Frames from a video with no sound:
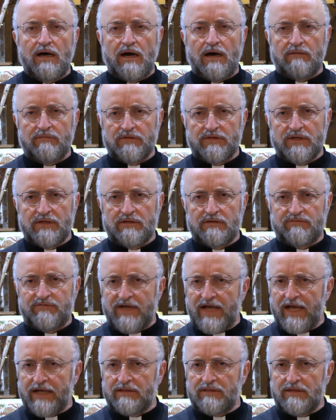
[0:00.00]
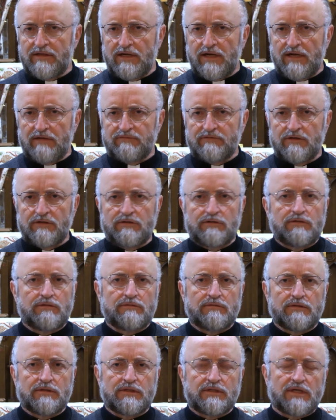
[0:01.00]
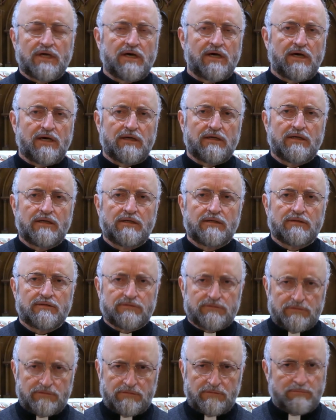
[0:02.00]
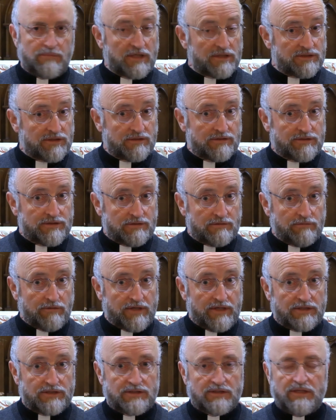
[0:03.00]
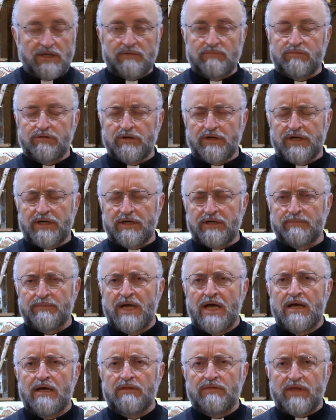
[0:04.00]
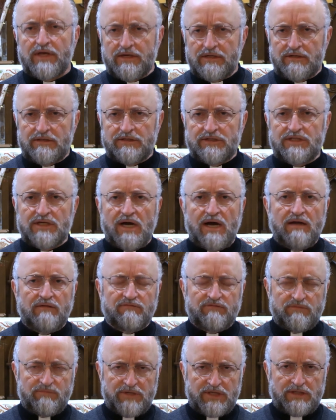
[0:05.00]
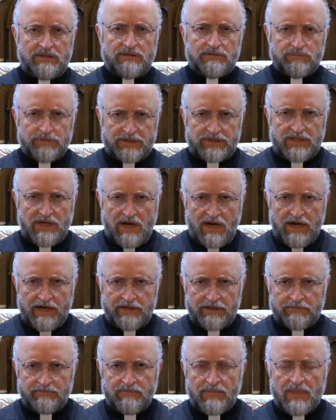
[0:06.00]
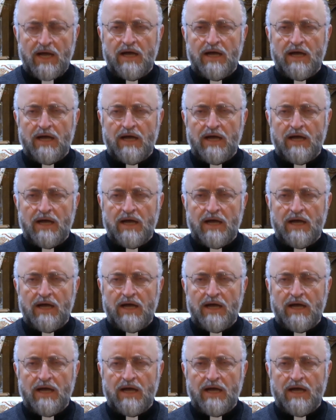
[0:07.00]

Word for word: other than the fact that I've concluded uh, through much consideration and prayer that it is time for me to retire